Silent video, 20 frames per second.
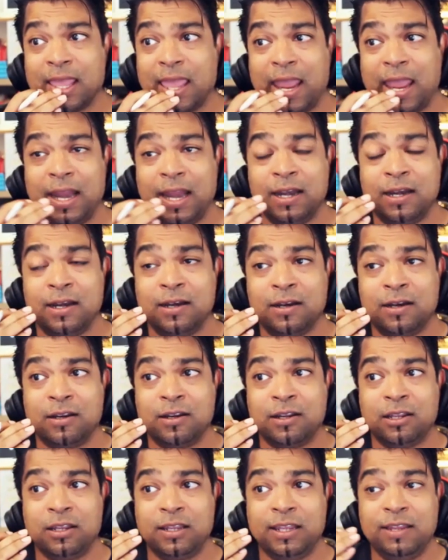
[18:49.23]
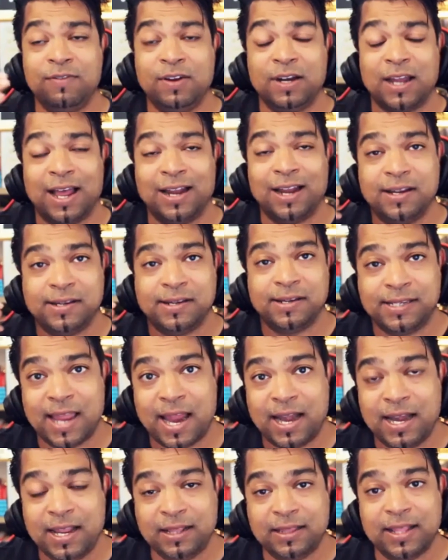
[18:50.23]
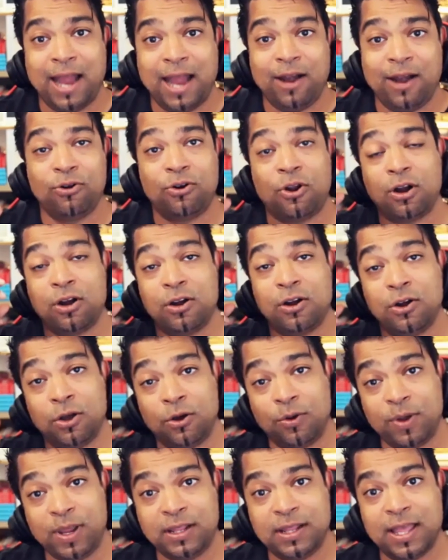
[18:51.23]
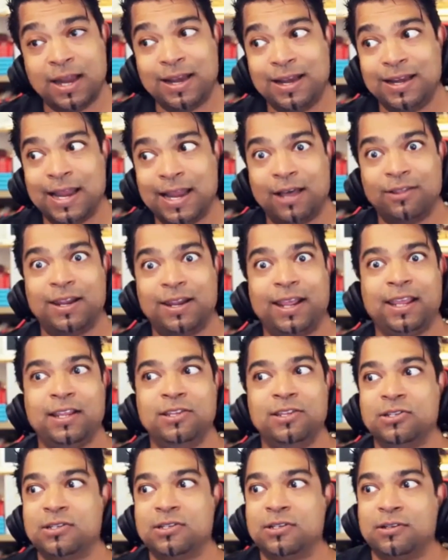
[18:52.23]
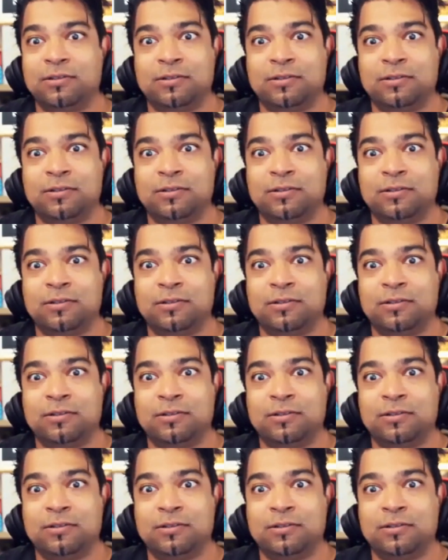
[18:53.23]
And even understanding that or not knowing that, now that I can just